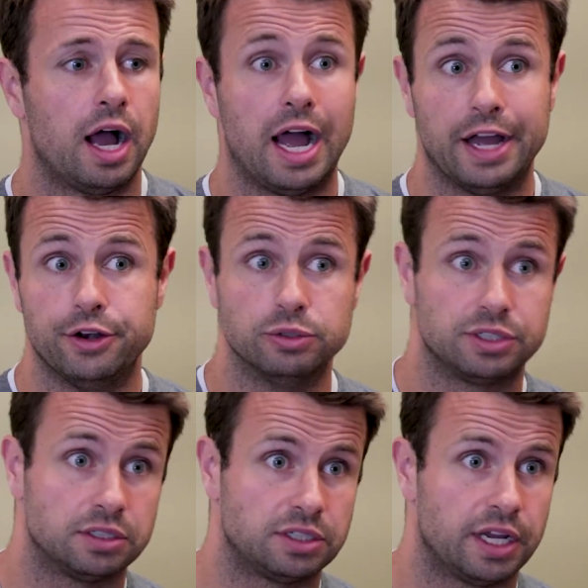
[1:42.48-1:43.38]
a new
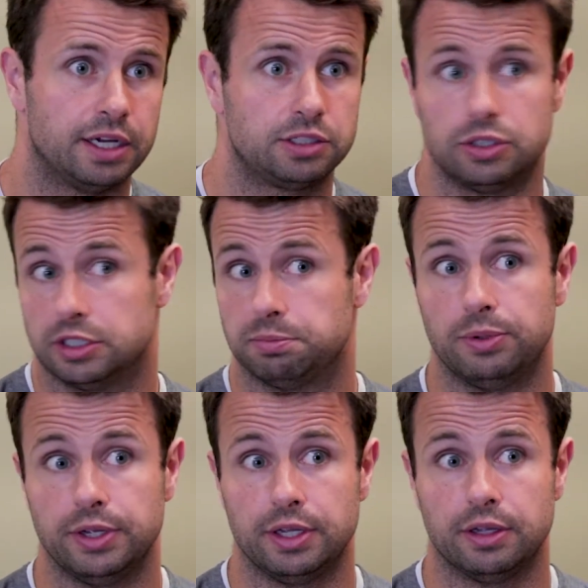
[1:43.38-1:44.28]
sensation, is
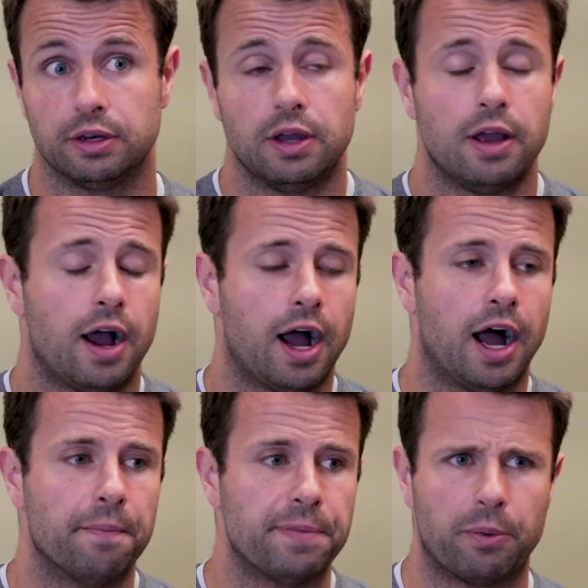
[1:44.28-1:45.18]
bleeding,
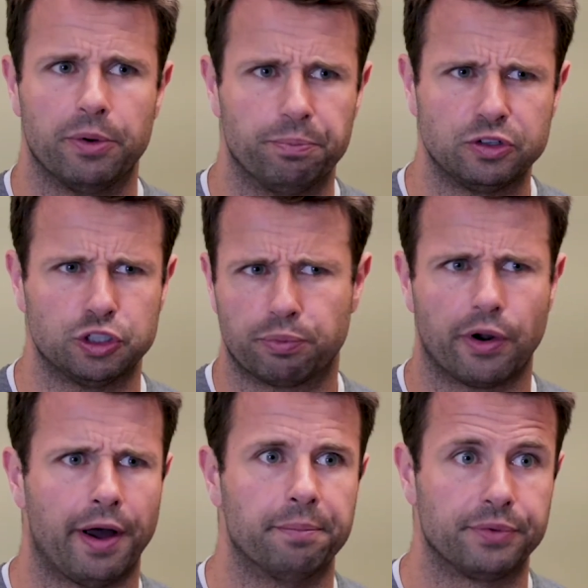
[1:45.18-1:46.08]
that should
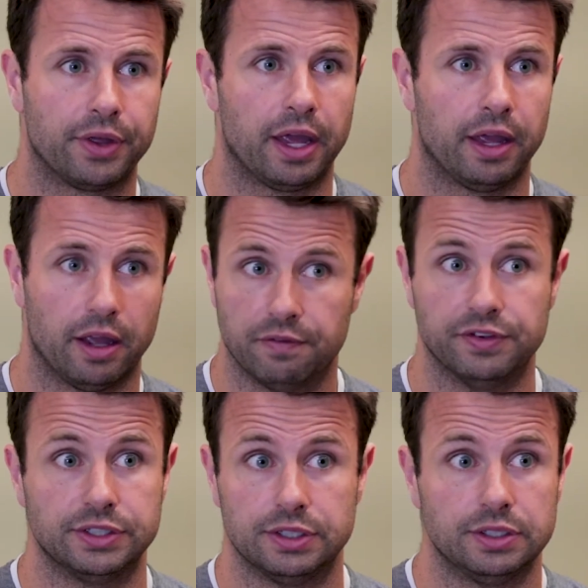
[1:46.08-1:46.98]
prompt a
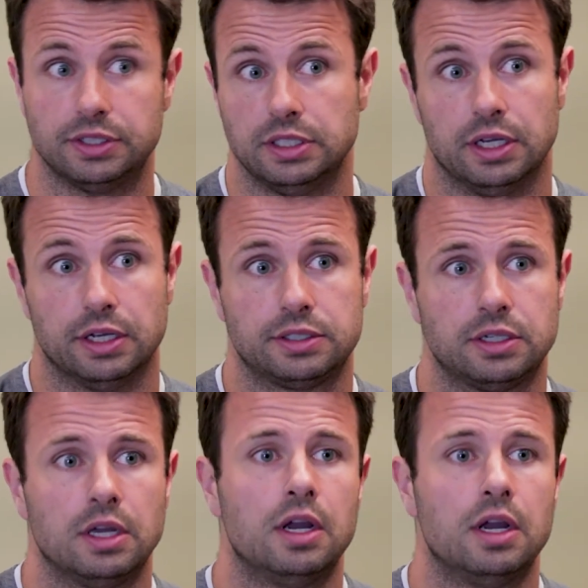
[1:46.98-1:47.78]
visit to see us.